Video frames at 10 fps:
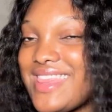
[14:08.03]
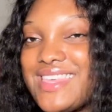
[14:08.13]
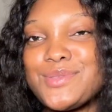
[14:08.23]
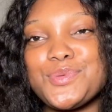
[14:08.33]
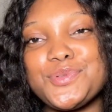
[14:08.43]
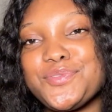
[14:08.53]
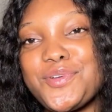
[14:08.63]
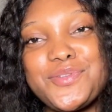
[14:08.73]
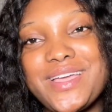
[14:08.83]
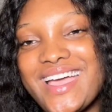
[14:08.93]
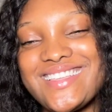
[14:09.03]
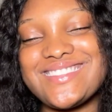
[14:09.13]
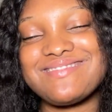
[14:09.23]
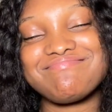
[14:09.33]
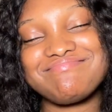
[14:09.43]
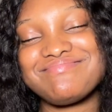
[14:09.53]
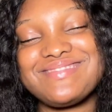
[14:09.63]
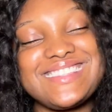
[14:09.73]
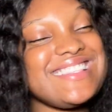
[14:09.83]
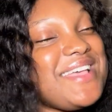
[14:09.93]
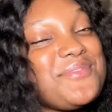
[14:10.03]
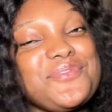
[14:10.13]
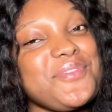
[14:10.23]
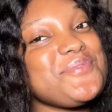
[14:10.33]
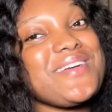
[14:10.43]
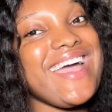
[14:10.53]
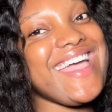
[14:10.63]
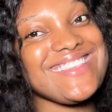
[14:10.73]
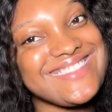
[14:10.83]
Things we do for you guys. Things I do for you guys.